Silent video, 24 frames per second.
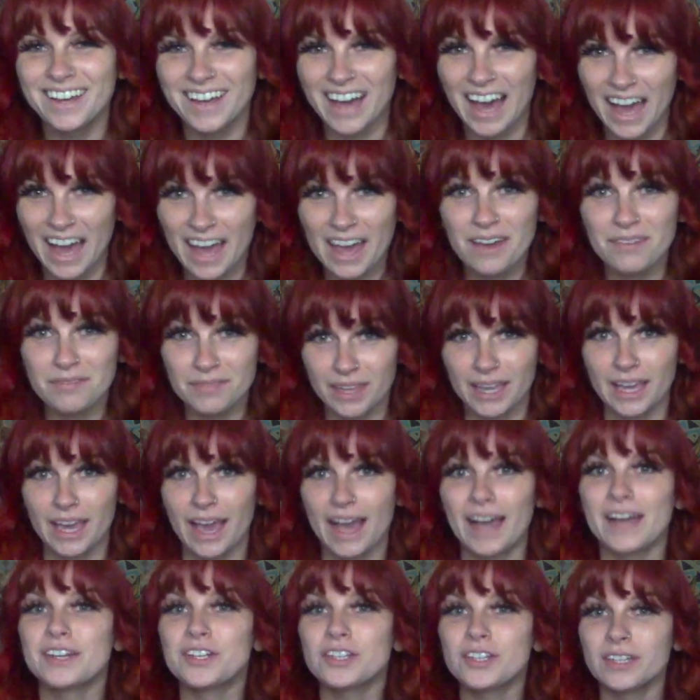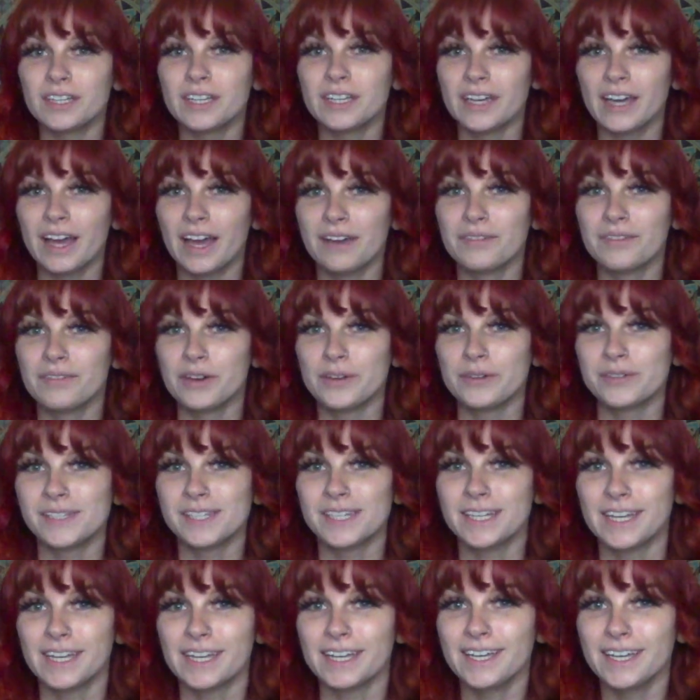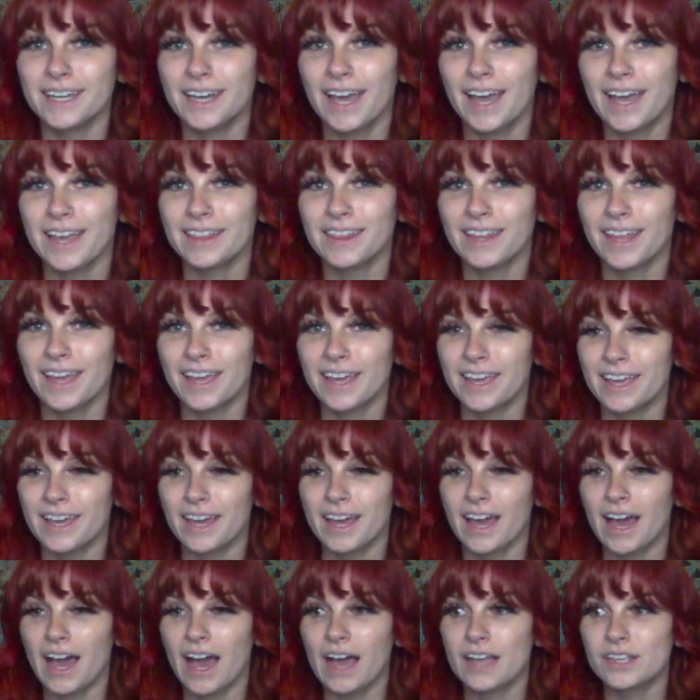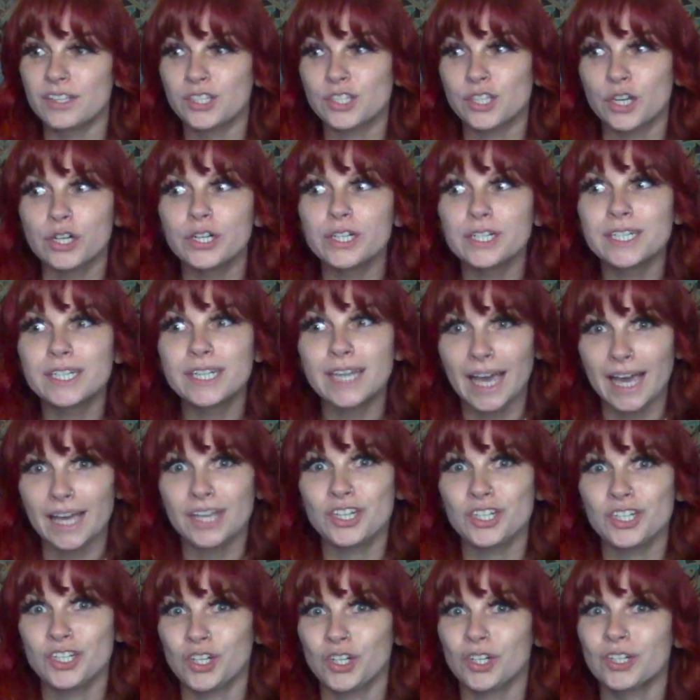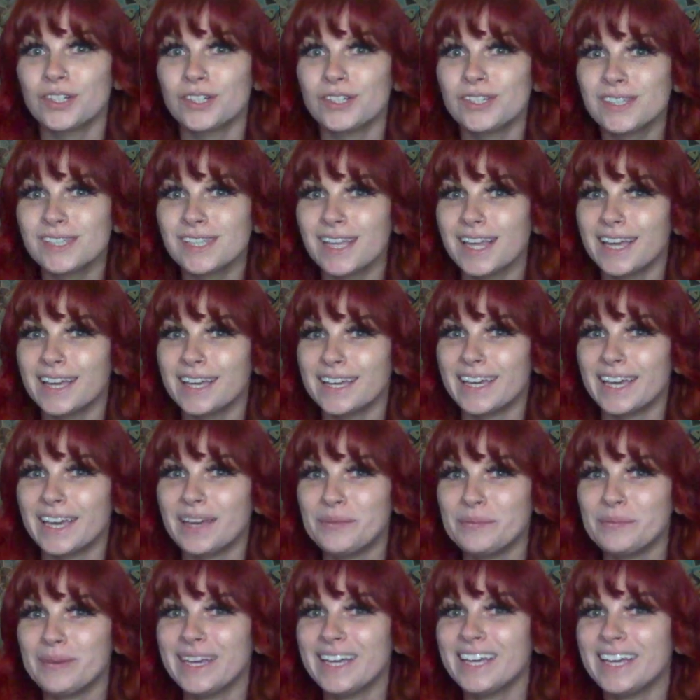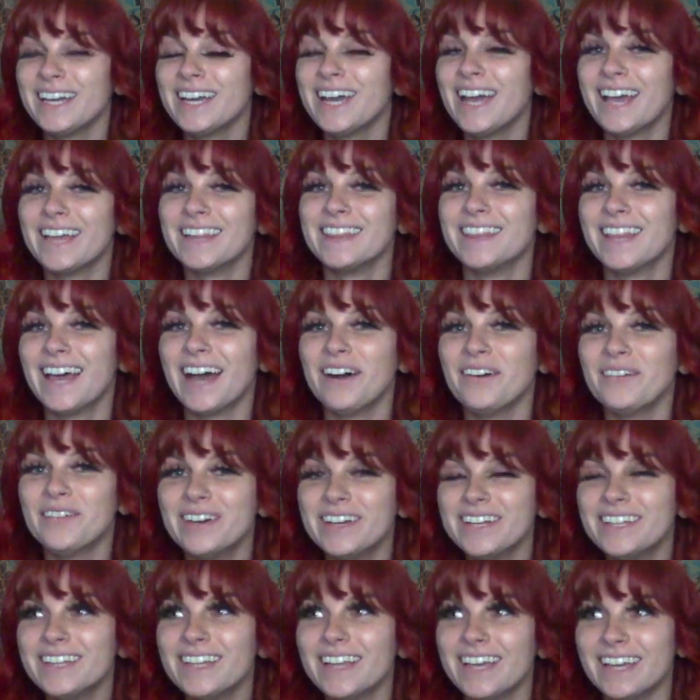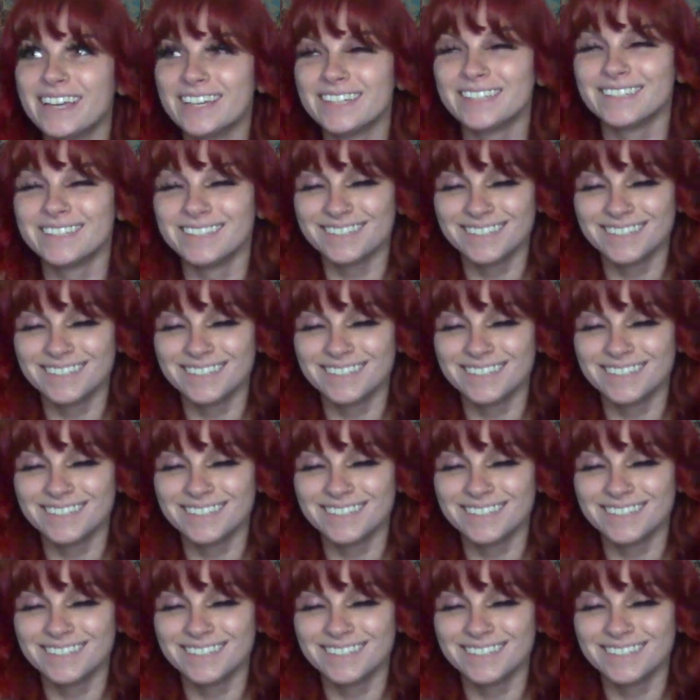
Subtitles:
have like actually I have OCD and like certain textures like get me, and that one, like,